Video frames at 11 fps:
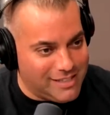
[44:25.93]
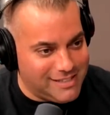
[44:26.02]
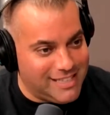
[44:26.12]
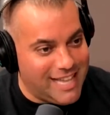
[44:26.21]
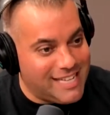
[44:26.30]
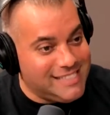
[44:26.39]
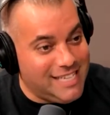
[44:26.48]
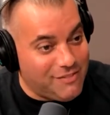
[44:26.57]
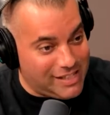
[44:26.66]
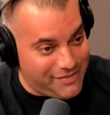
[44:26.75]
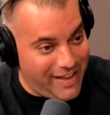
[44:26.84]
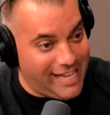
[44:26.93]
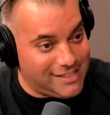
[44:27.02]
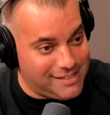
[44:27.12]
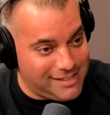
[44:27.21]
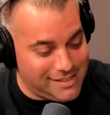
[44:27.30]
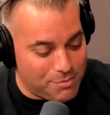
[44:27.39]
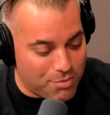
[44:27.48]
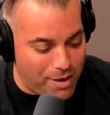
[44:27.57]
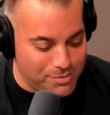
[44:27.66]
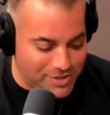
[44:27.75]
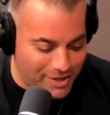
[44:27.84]
The legacy of Las Vegas is the
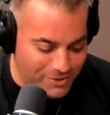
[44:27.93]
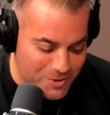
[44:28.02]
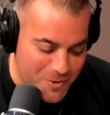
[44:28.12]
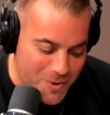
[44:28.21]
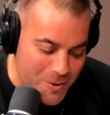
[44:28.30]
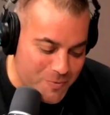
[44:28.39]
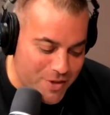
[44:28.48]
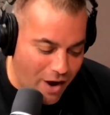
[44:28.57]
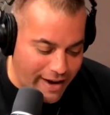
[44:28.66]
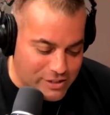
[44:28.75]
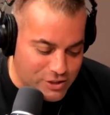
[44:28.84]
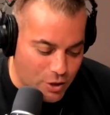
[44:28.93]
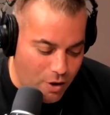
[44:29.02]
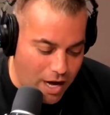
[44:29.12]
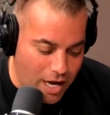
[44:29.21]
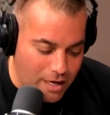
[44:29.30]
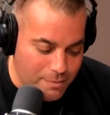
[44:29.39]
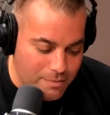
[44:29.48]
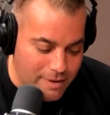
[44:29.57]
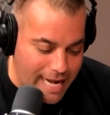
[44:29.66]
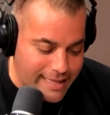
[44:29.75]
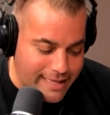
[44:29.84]
problem solver. All right, so
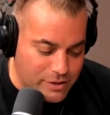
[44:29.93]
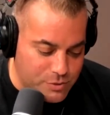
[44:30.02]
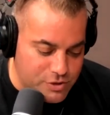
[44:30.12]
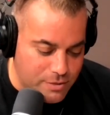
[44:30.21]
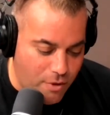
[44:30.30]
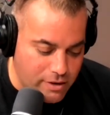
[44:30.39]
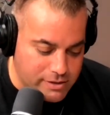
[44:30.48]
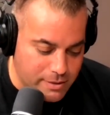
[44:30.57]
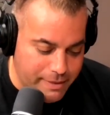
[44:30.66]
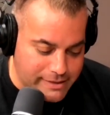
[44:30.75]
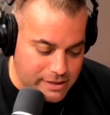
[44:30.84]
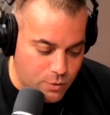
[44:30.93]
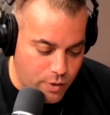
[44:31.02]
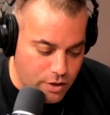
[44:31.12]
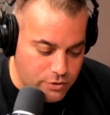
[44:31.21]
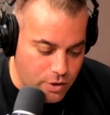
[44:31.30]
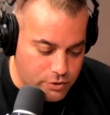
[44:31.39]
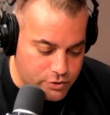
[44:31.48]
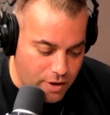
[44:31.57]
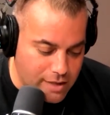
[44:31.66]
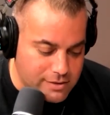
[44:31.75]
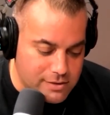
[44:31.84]
anything else with Jim Morrison? Basically, will, no
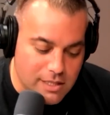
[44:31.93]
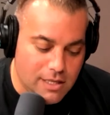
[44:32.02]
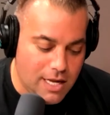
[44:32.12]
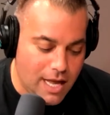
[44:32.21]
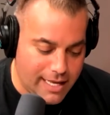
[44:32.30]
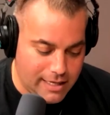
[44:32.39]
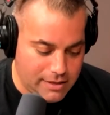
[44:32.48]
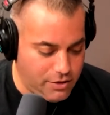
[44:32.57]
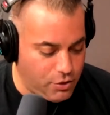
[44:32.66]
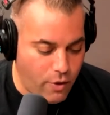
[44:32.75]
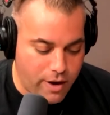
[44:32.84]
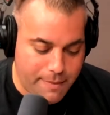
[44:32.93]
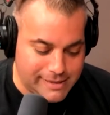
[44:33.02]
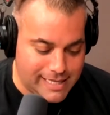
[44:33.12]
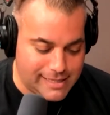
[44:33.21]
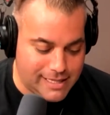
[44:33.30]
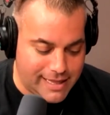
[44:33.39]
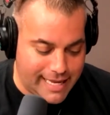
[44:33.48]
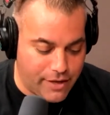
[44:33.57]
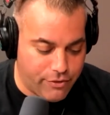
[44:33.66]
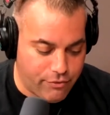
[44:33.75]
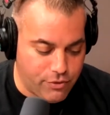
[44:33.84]
trust. Your lawyer basically has to think
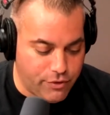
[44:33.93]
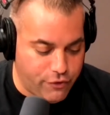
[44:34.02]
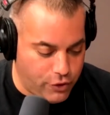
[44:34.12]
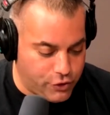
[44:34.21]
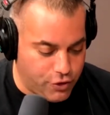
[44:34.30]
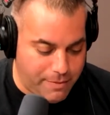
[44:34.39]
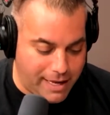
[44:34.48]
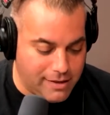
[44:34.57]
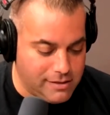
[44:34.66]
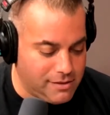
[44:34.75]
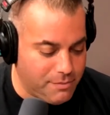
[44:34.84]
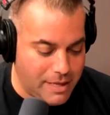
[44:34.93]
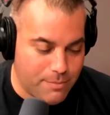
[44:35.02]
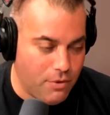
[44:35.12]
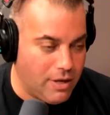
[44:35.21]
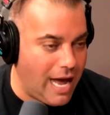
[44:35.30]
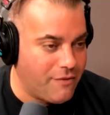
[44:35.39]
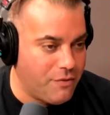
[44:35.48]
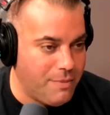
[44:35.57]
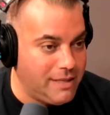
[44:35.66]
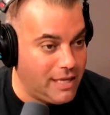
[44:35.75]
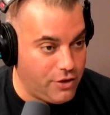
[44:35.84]
it through in the future, make a list of people. God
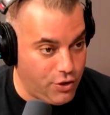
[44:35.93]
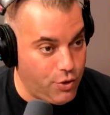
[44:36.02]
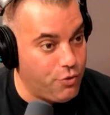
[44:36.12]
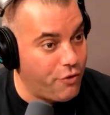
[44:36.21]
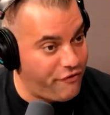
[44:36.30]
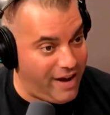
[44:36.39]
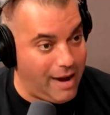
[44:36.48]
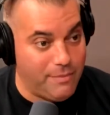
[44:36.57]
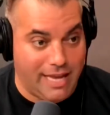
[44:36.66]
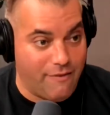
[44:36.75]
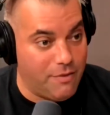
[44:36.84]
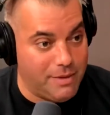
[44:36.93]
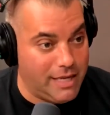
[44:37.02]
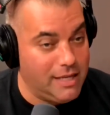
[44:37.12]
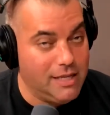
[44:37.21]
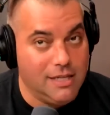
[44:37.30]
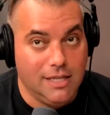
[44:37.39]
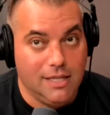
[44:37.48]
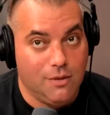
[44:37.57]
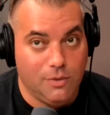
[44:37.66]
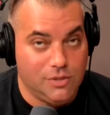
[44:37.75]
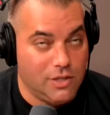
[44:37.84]
forbid that you, your family, everybody
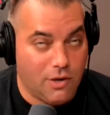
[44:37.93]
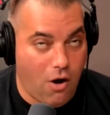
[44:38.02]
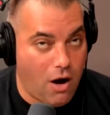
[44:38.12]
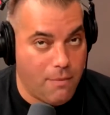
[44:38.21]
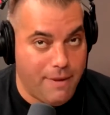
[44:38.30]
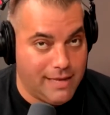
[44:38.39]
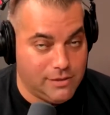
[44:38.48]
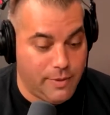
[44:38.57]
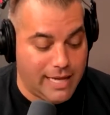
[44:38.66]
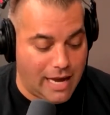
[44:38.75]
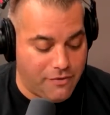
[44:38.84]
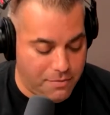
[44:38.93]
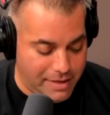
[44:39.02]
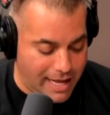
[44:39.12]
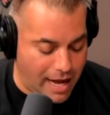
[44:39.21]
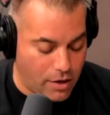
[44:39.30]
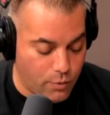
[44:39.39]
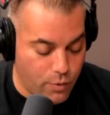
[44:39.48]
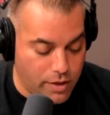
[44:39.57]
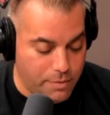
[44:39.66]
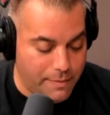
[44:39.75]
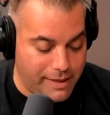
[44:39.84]
was in a car and passed away, God forbid, knock on
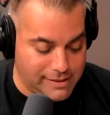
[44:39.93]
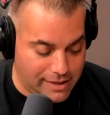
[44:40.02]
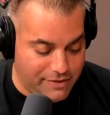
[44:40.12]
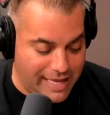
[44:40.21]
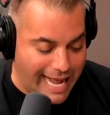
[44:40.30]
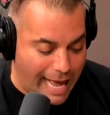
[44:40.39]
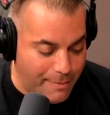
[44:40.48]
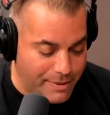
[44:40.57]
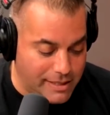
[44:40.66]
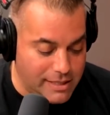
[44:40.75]
wood, but basically if that happened,